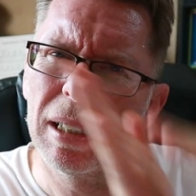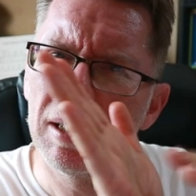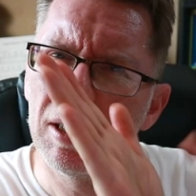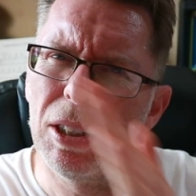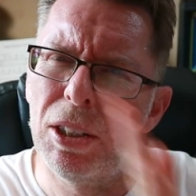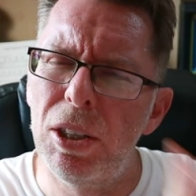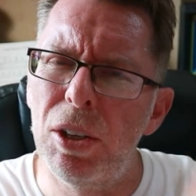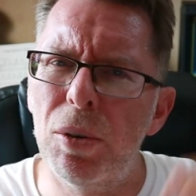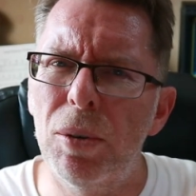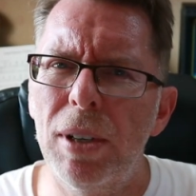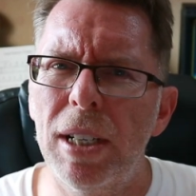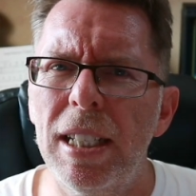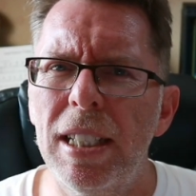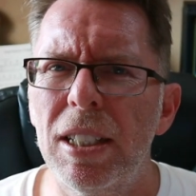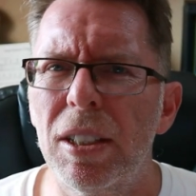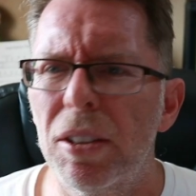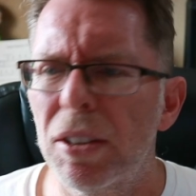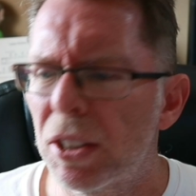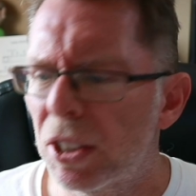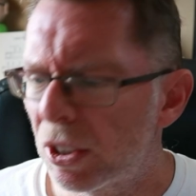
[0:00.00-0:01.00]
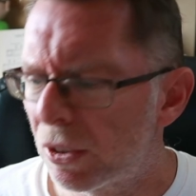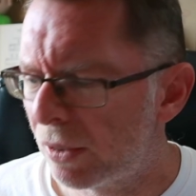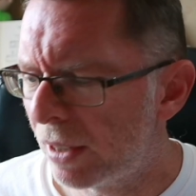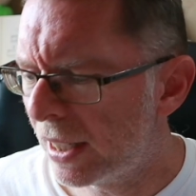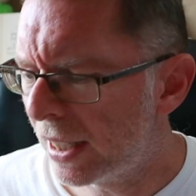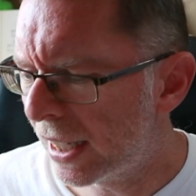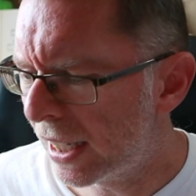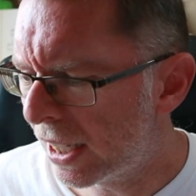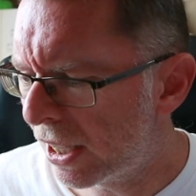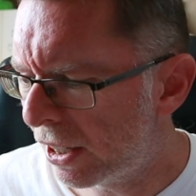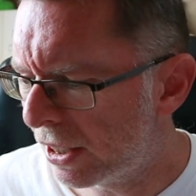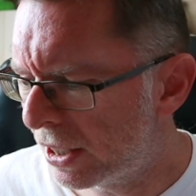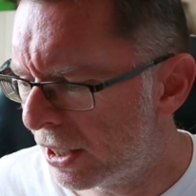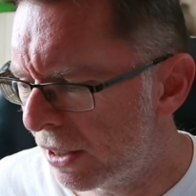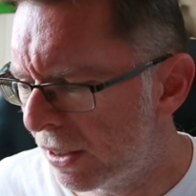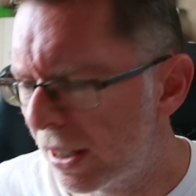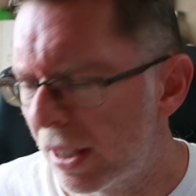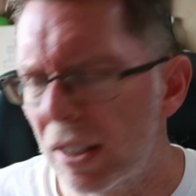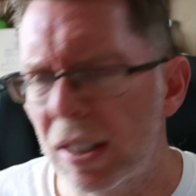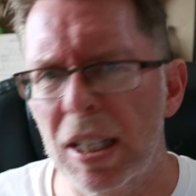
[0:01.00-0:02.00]
noise on the screen there. I
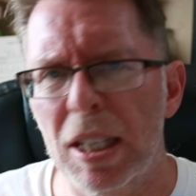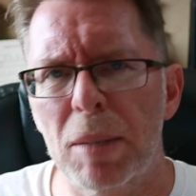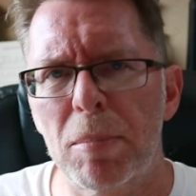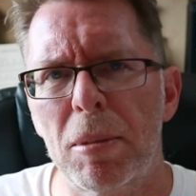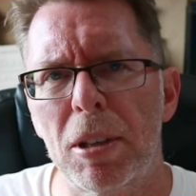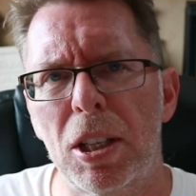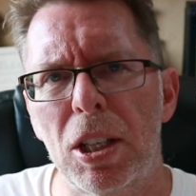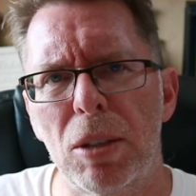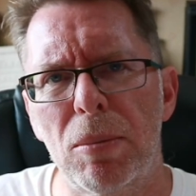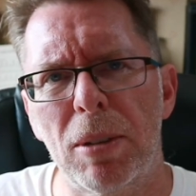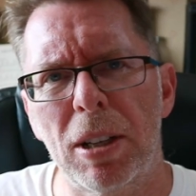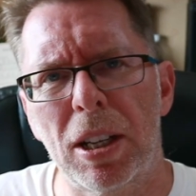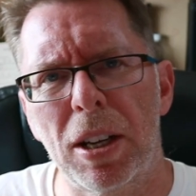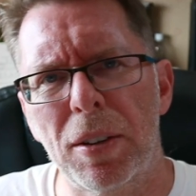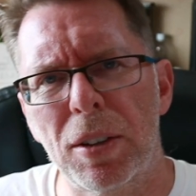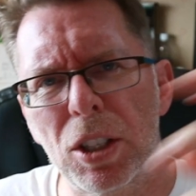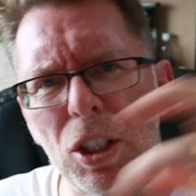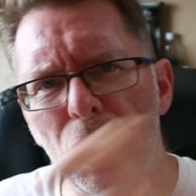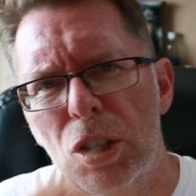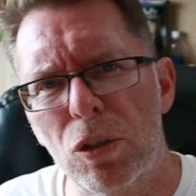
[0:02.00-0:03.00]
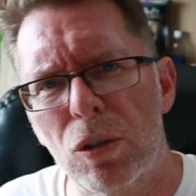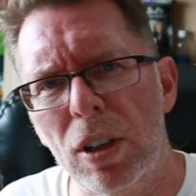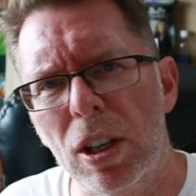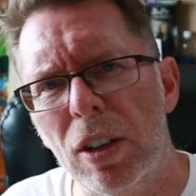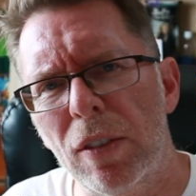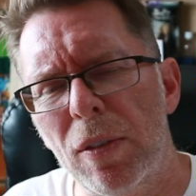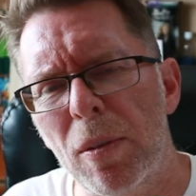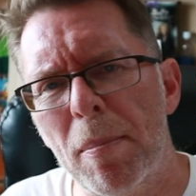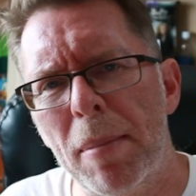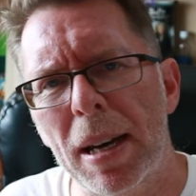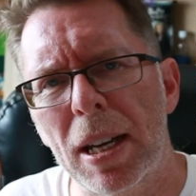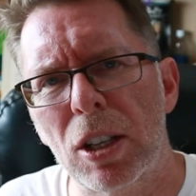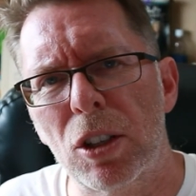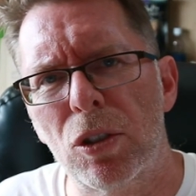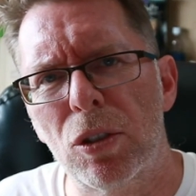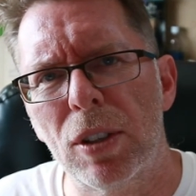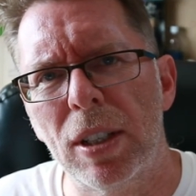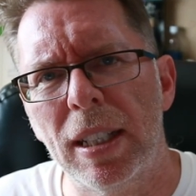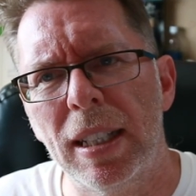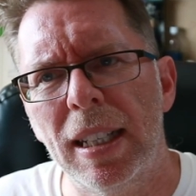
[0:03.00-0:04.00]
don't know if that's because we're going straight off a
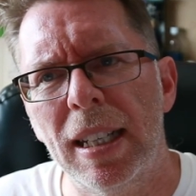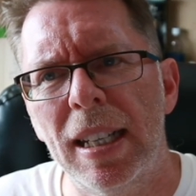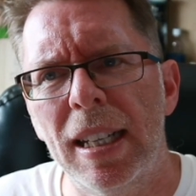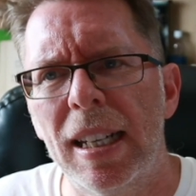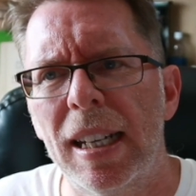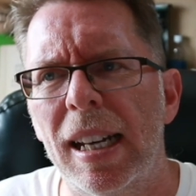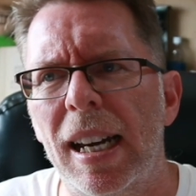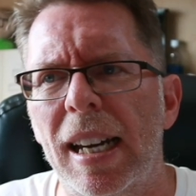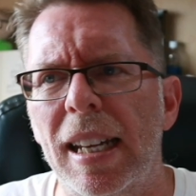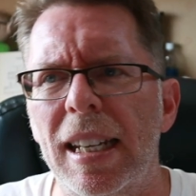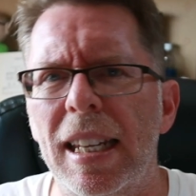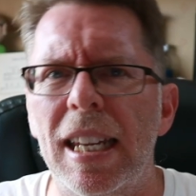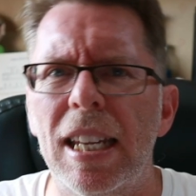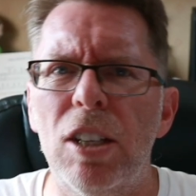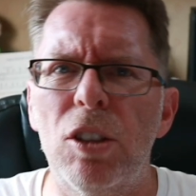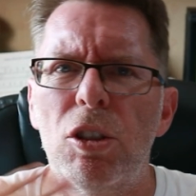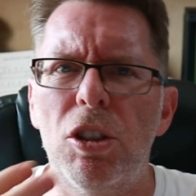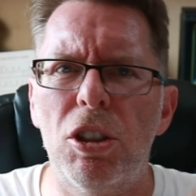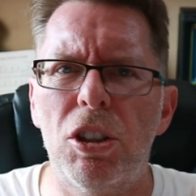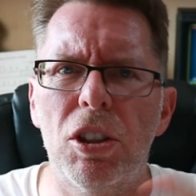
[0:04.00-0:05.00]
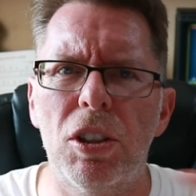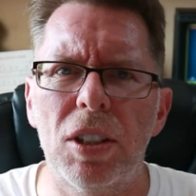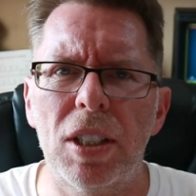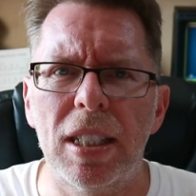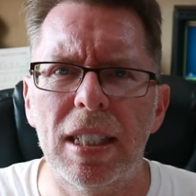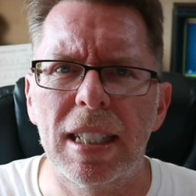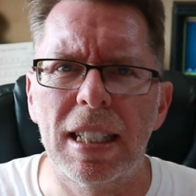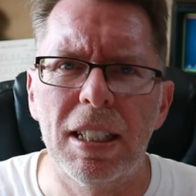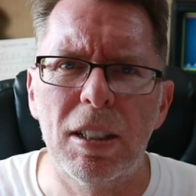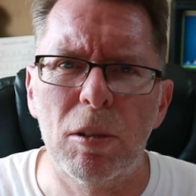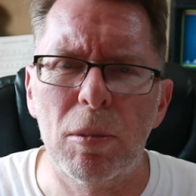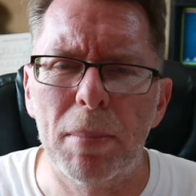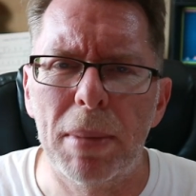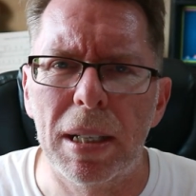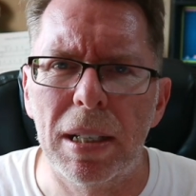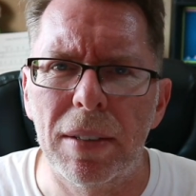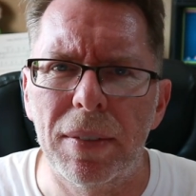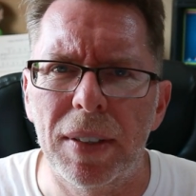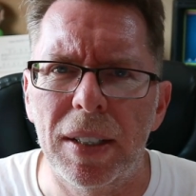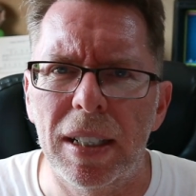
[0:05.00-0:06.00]
battery and it introduces a little
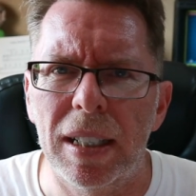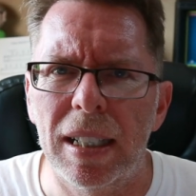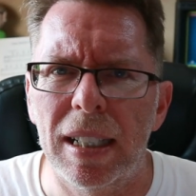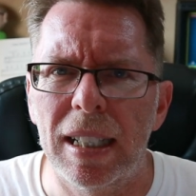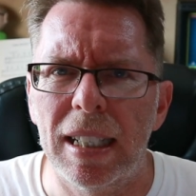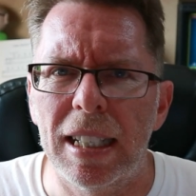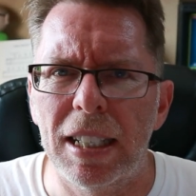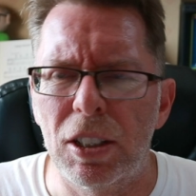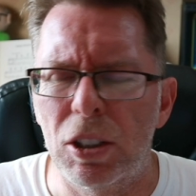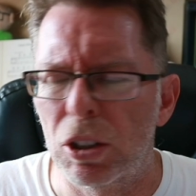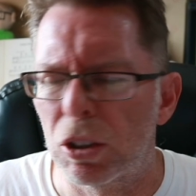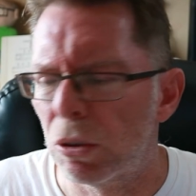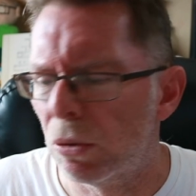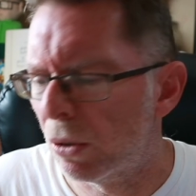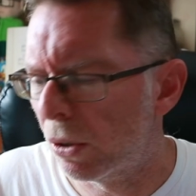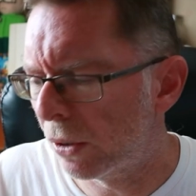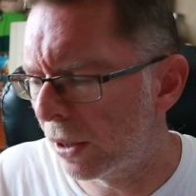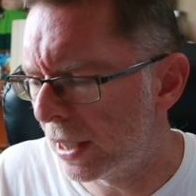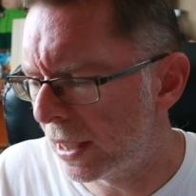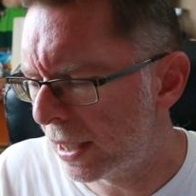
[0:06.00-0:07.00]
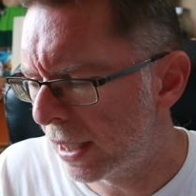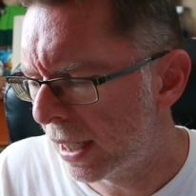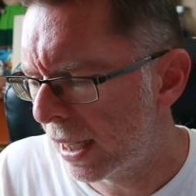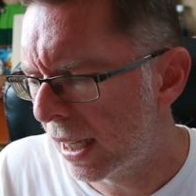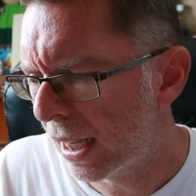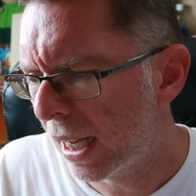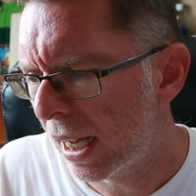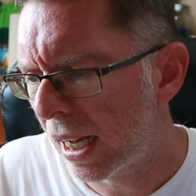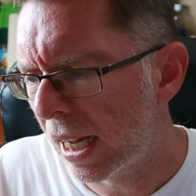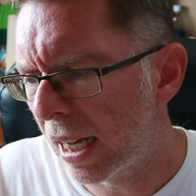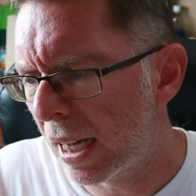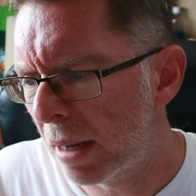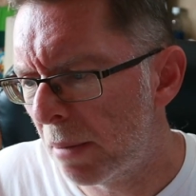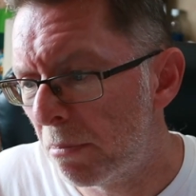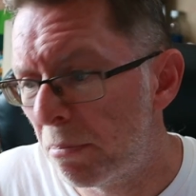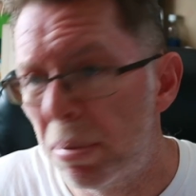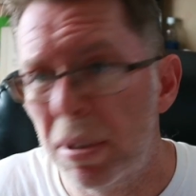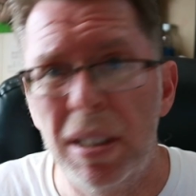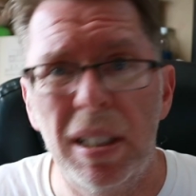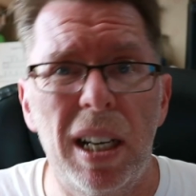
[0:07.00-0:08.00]
bit of uh, electrical noise. Uh,
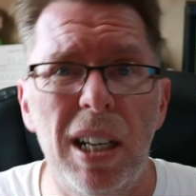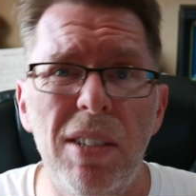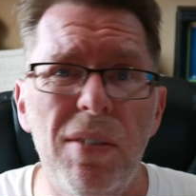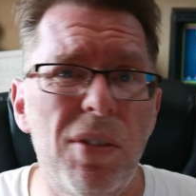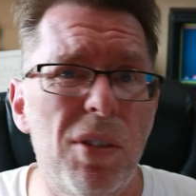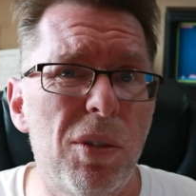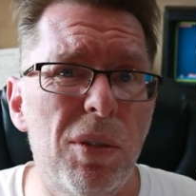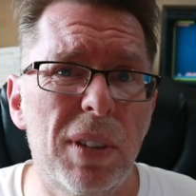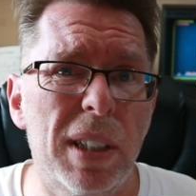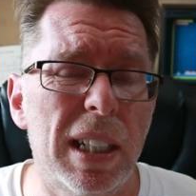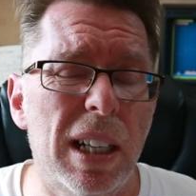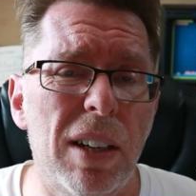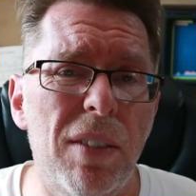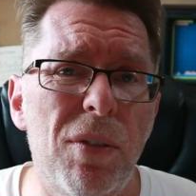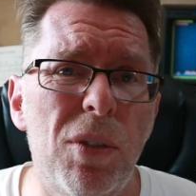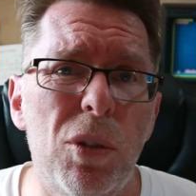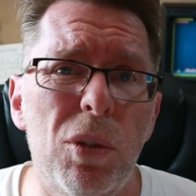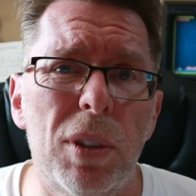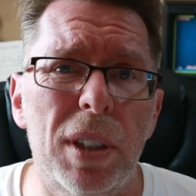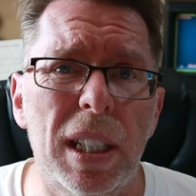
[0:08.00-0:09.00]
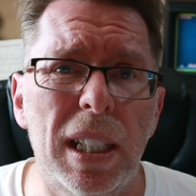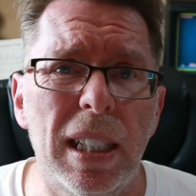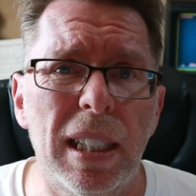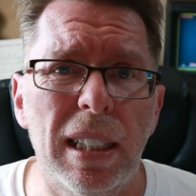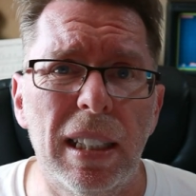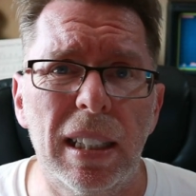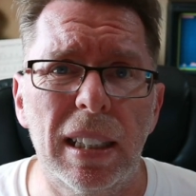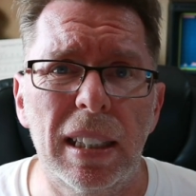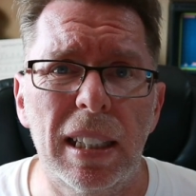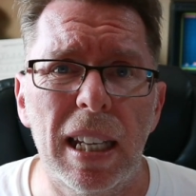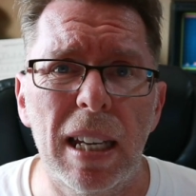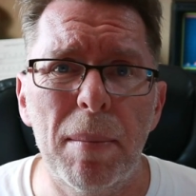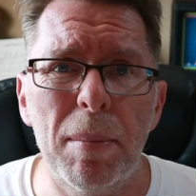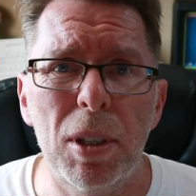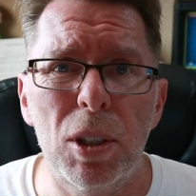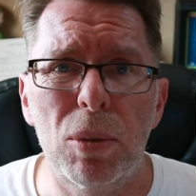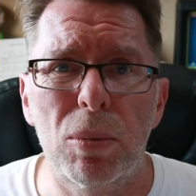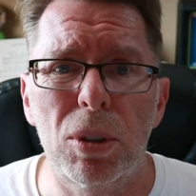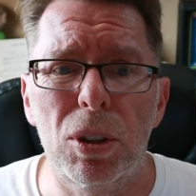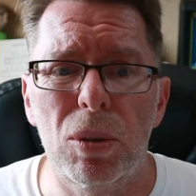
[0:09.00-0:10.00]
but overall, the, I thought the, the
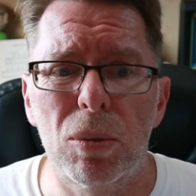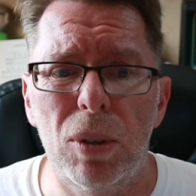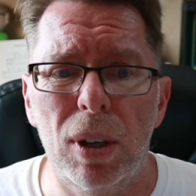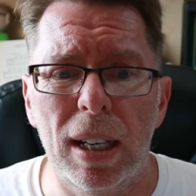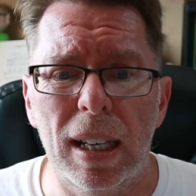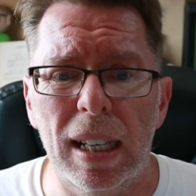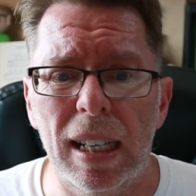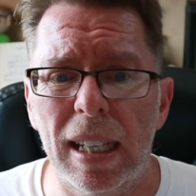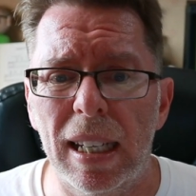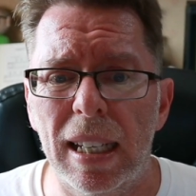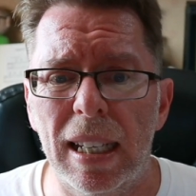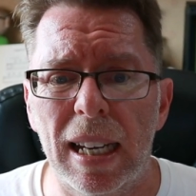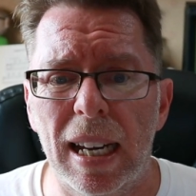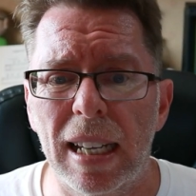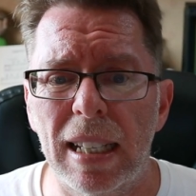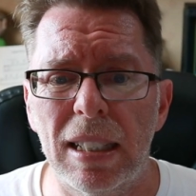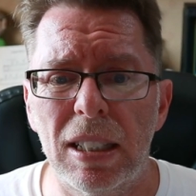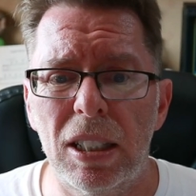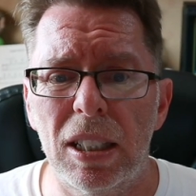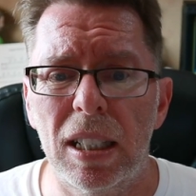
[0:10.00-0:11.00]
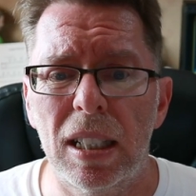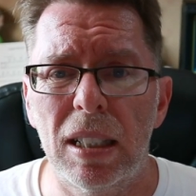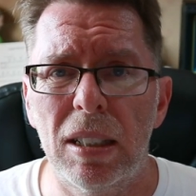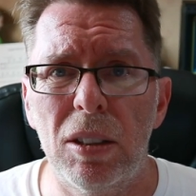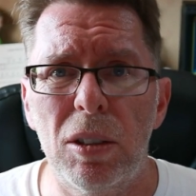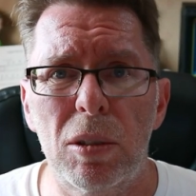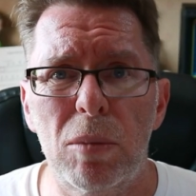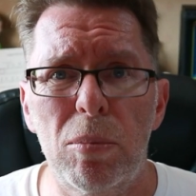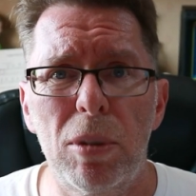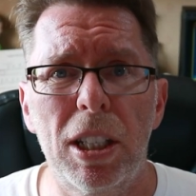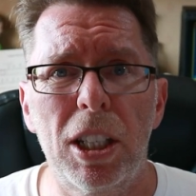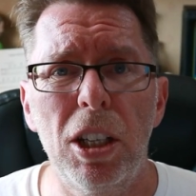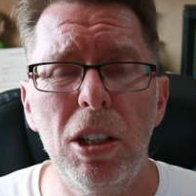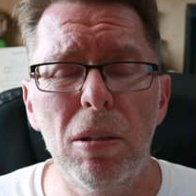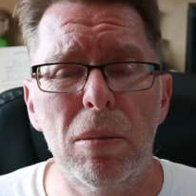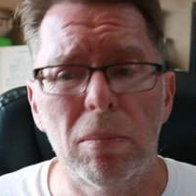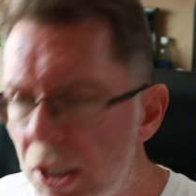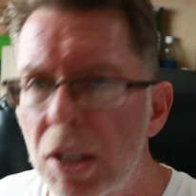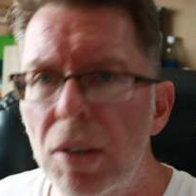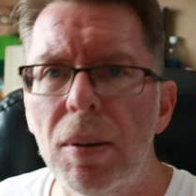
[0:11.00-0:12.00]
image was quite clear and uh, looked pretty good.
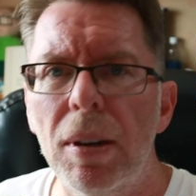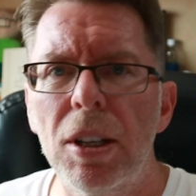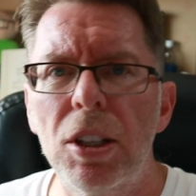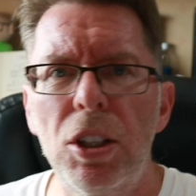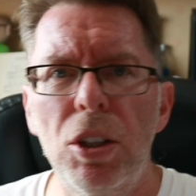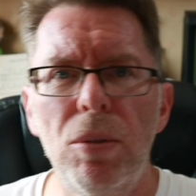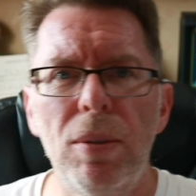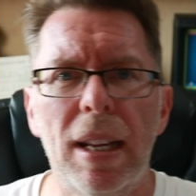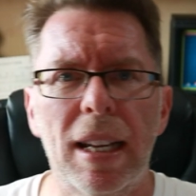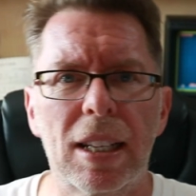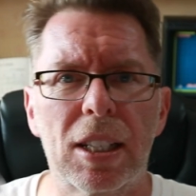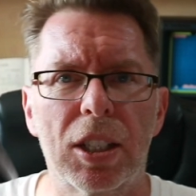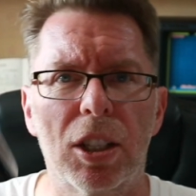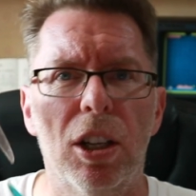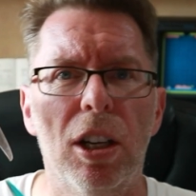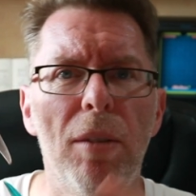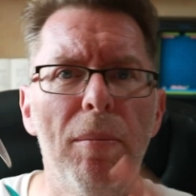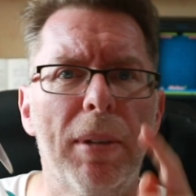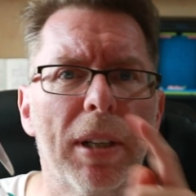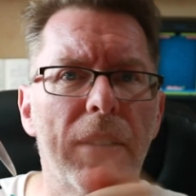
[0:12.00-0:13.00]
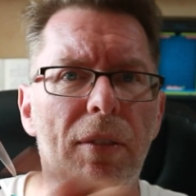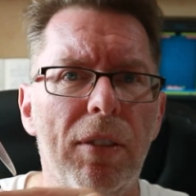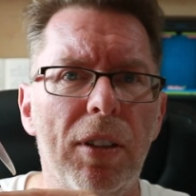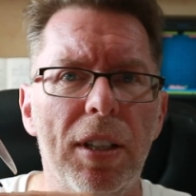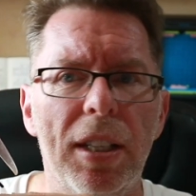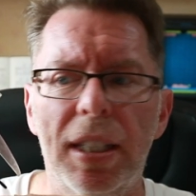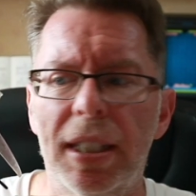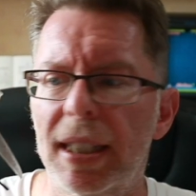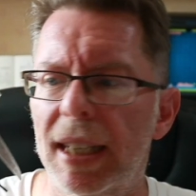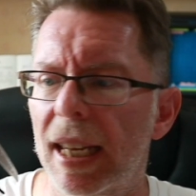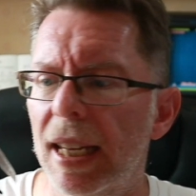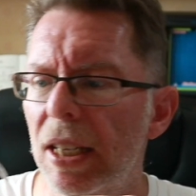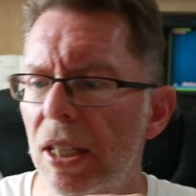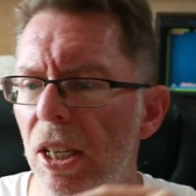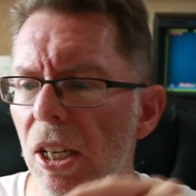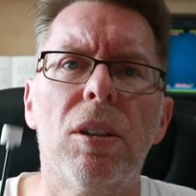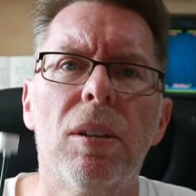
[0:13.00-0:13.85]
So until next time, when I fly this again,